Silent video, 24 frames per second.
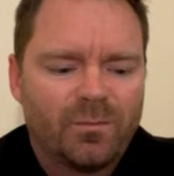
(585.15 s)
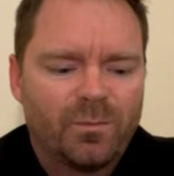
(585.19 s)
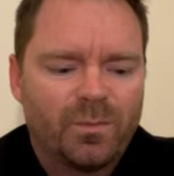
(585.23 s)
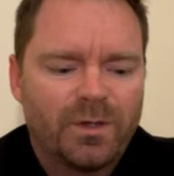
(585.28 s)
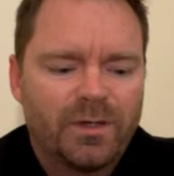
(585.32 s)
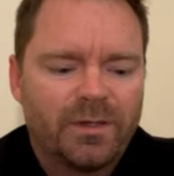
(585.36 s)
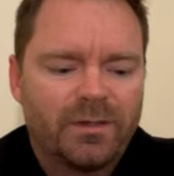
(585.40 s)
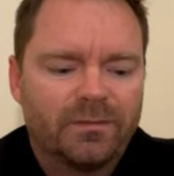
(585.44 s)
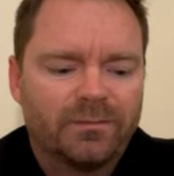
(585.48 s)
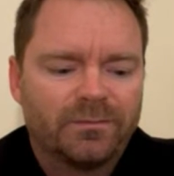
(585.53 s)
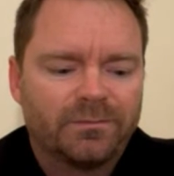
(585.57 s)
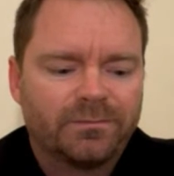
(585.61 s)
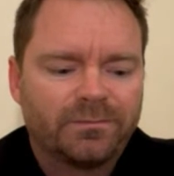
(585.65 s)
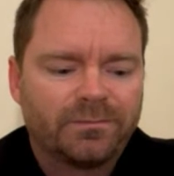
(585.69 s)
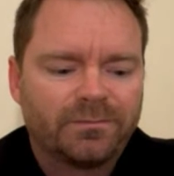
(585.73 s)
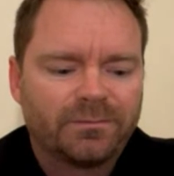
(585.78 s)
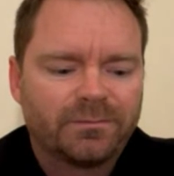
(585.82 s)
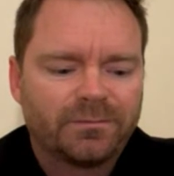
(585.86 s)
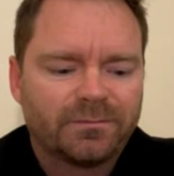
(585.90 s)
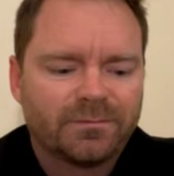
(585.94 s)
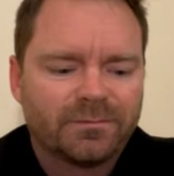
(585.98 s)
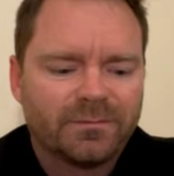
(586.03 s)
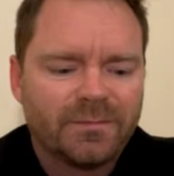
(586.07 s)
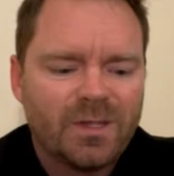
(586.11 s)
But,
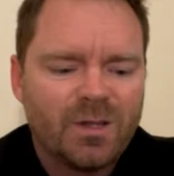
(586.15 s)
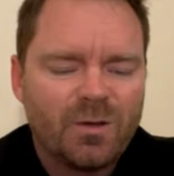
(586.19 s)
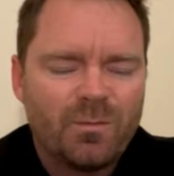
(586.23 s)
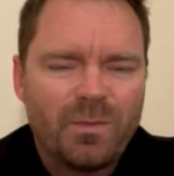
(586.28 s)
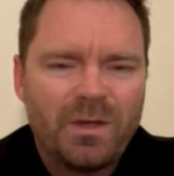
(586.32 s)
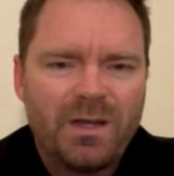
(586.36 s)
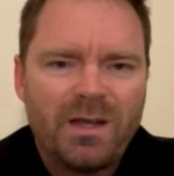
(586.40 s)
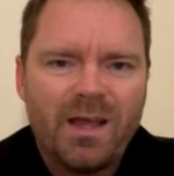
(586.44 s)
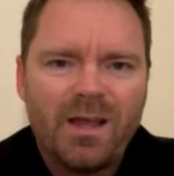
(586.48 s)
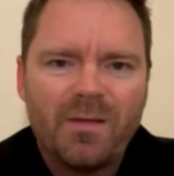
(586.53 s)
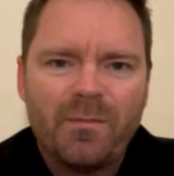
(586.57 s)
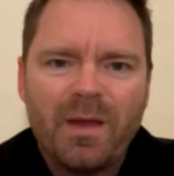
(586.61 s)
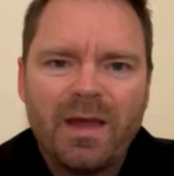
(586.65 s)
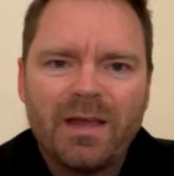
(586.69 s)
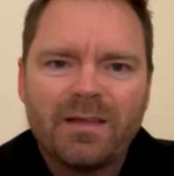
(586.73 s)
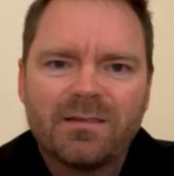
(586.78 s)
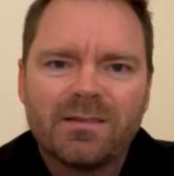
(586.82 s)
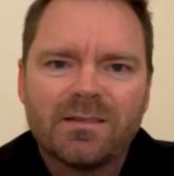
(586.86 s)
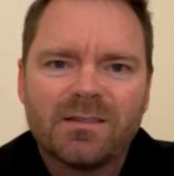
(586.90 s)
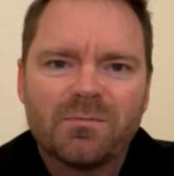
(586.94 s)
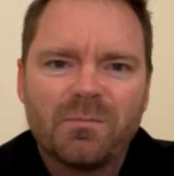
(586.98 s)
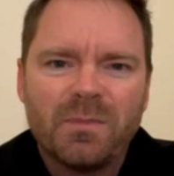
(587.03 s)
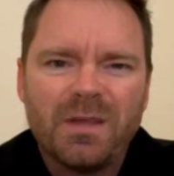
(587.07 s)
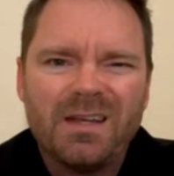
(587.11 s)
midnight mass
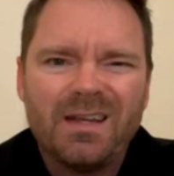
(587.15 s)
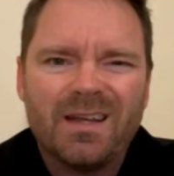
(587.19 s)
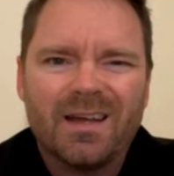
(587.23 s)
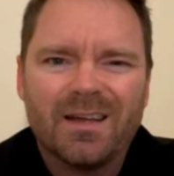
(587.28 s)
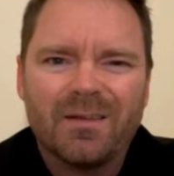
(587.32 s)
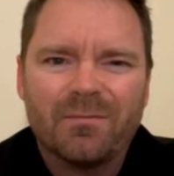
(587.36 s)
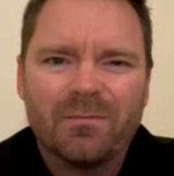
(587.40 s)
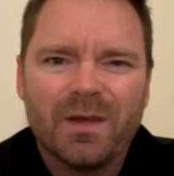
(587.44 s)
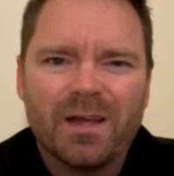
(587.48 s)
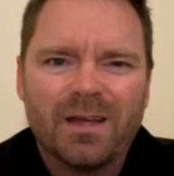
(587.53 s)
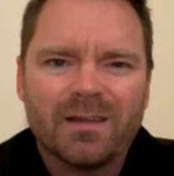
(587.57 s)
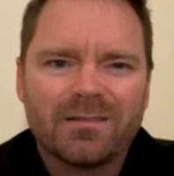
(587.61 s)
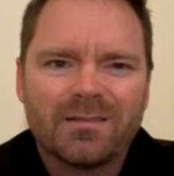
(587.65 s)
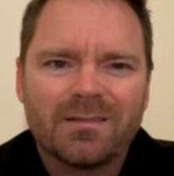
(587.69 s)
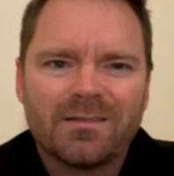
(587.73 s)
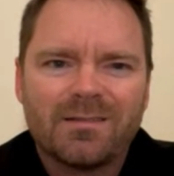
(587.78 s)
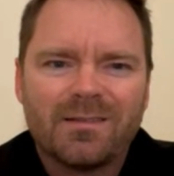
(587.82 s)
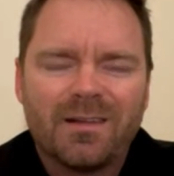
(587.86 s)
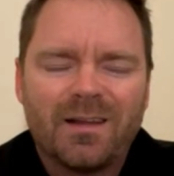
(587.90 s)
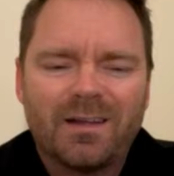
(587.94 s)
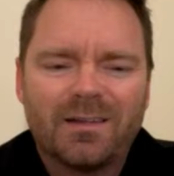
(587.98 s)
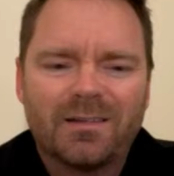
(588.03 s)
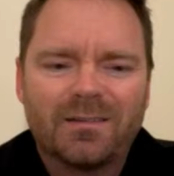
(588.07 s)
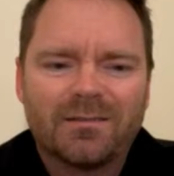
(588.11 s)
is midnight mass. It's
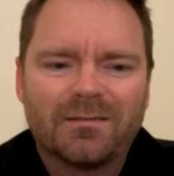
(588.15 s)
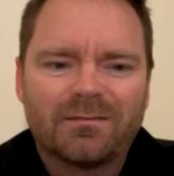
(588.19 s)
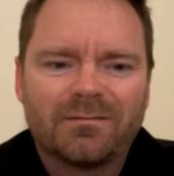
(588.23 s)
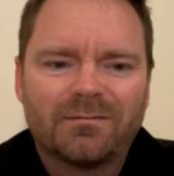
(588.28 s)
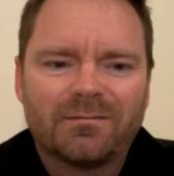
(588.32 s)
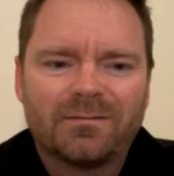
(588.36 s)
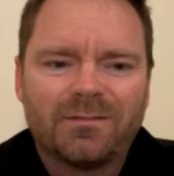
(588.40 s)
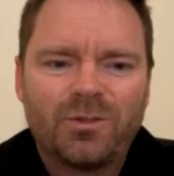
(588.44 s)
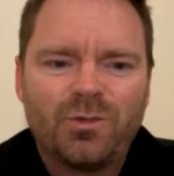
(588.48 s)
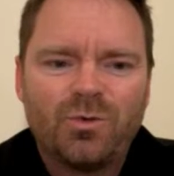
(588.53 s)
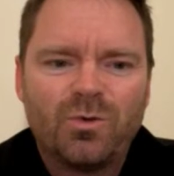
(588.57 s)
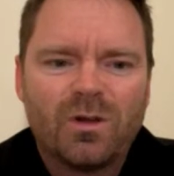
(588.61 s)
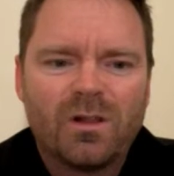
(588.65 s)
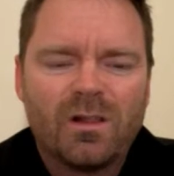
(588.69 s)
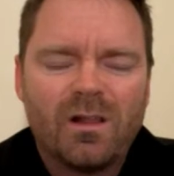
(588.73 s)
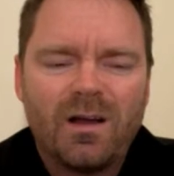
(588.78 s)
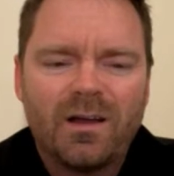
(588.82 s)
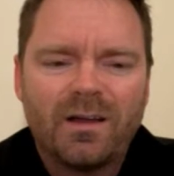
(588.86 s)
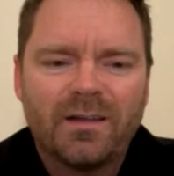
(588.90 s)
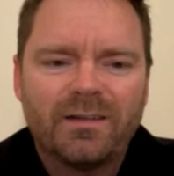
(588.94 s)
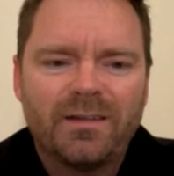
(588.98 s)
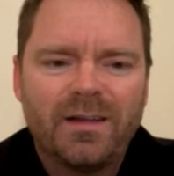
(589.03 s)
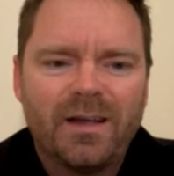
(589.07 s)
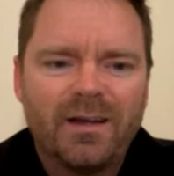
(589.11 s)
not 2
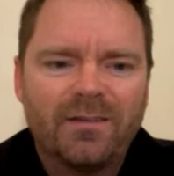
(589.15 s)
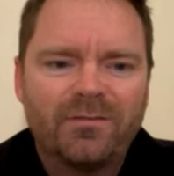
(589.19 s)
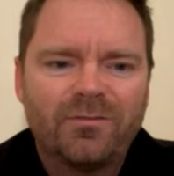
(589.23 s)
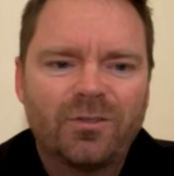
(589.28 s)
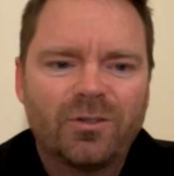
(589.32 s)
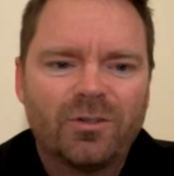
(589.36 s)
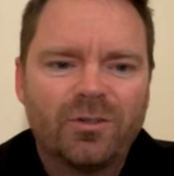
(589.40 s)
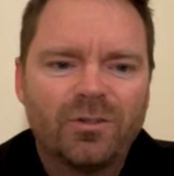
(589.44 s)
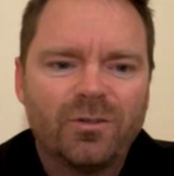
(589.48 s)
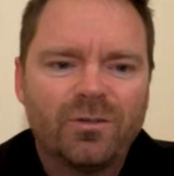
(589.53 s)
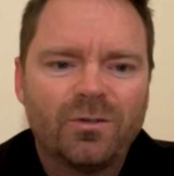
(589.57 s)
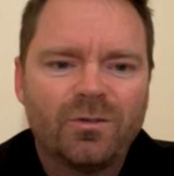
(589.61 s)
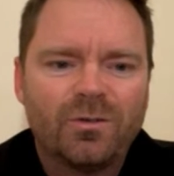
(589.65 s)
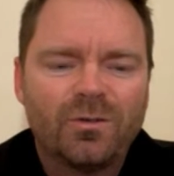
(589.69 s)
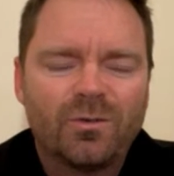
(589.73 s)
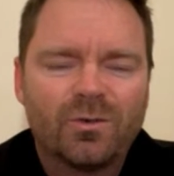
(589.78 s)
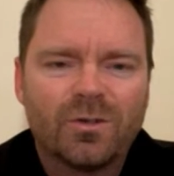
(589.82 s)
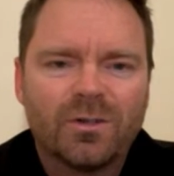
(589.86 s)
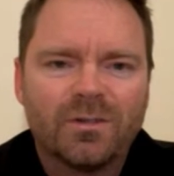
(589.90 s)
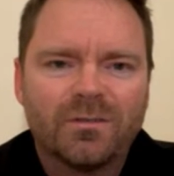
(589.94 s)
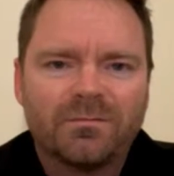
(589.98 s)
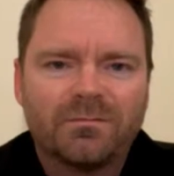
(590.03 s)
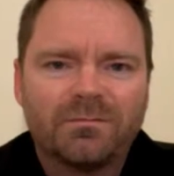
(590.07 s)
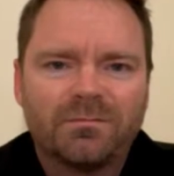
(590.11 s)
o'clock in the afternoon
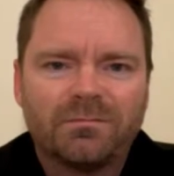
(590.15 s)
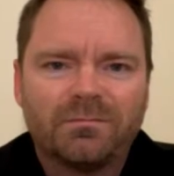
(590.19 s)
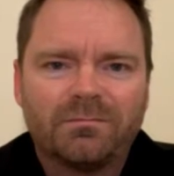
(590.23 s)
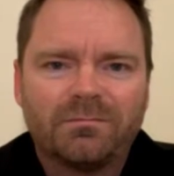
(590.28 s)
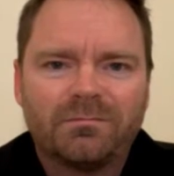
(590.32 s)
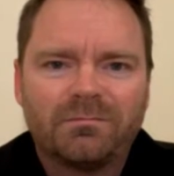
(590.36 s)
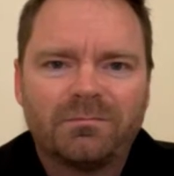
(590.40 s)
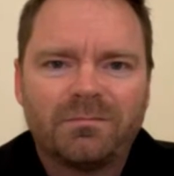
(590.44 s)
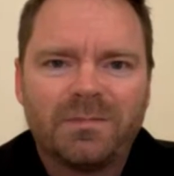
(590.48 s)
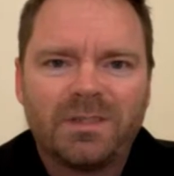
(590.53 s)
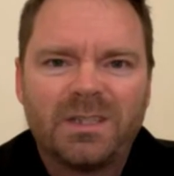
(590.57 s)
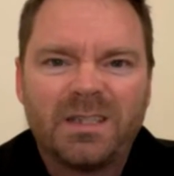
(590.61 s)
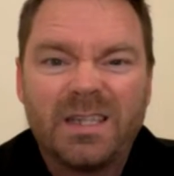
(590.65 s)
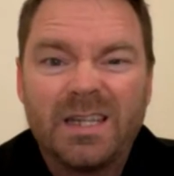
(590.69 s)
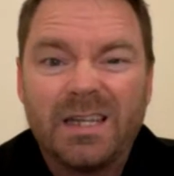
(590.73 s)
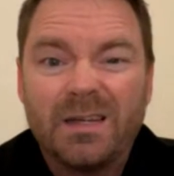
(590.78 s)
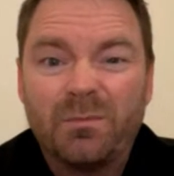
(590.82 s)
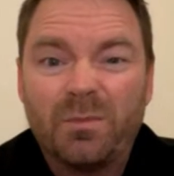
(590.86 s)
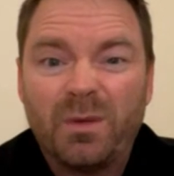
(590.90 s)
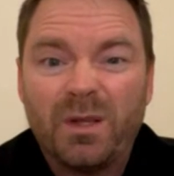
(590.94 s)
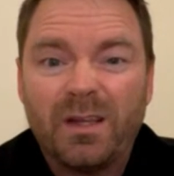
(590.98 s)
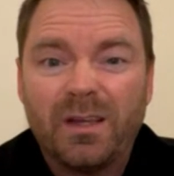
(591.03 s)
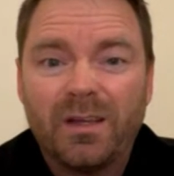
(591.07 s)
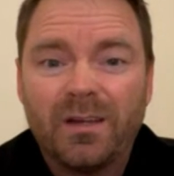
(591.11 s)
or 10
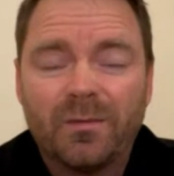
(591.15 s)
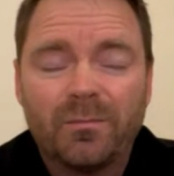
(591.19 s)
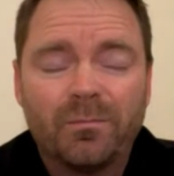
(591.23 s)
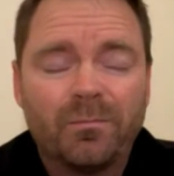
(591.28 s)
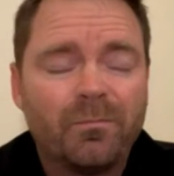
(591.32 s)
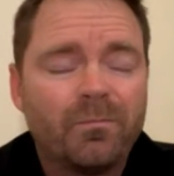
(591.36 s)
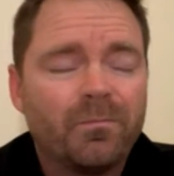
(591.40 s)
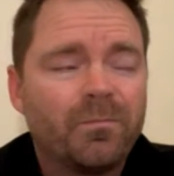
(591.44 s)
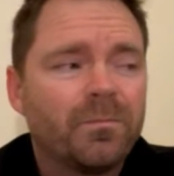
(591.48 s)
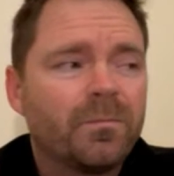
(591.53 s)
p.m.